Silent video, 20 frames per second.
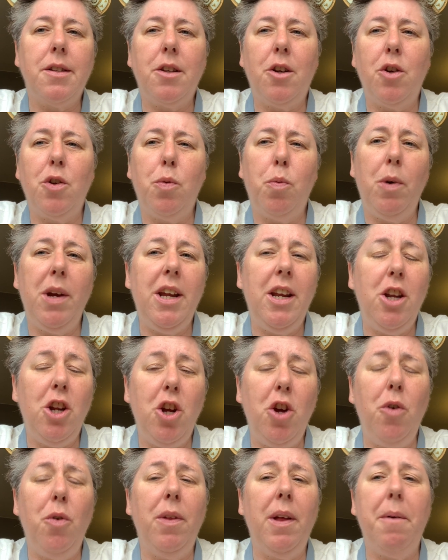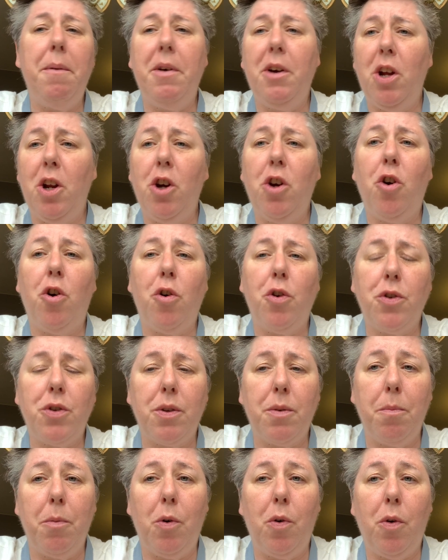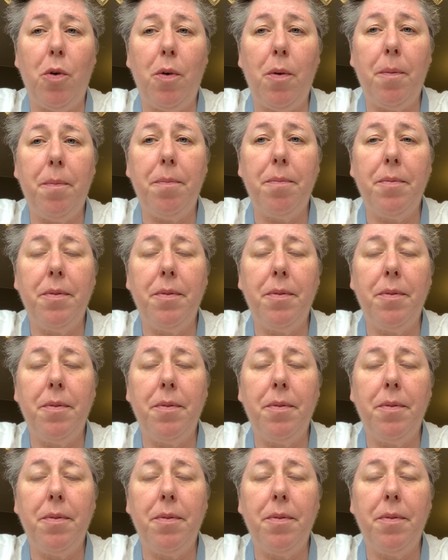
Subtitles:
Because we knew they were going to cost more